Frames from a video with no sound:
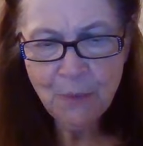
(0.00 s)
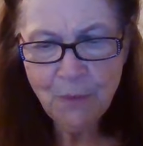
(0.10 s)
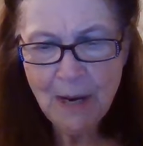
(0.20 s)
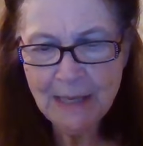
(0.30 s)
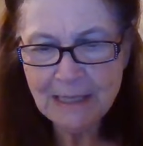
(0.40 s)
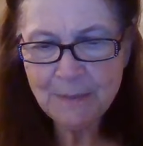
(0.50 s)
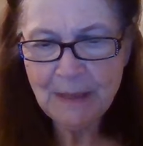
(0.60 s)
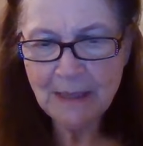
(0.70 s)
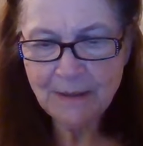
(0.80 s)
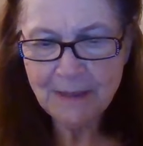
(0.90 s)
Praise
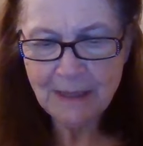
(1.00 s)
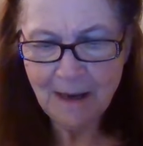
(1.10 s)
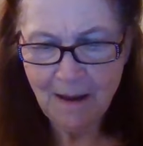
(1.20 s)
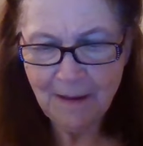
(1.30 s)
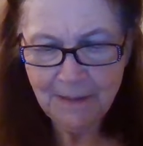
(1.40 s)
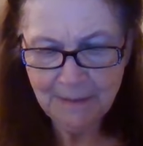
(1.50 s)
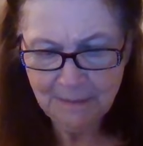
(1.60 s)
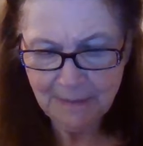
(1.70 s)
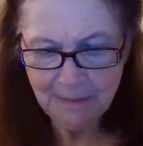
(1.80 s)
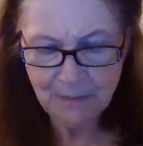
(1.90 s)
be unto God.
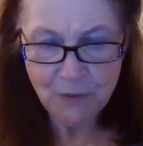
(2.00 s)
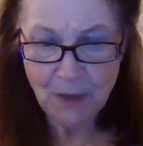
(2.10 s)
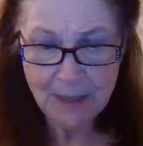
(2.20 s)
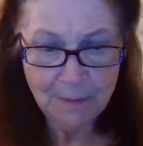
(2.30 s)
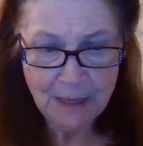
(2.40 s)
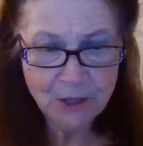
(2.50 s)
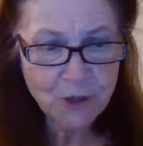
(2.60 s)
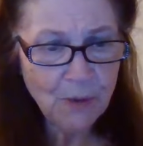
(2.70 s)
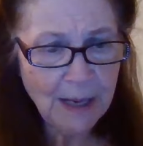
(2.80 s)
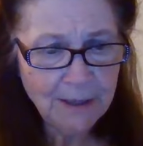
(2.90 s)
Try to make
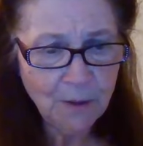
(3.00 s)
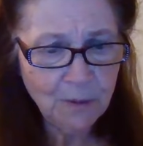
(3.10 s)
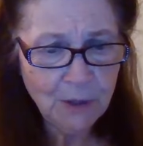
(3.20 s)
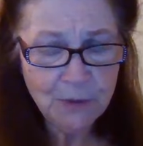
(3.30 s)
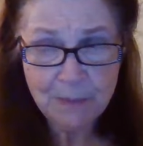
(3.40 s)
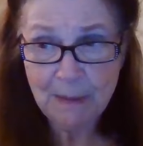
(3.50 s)
sure I don't lose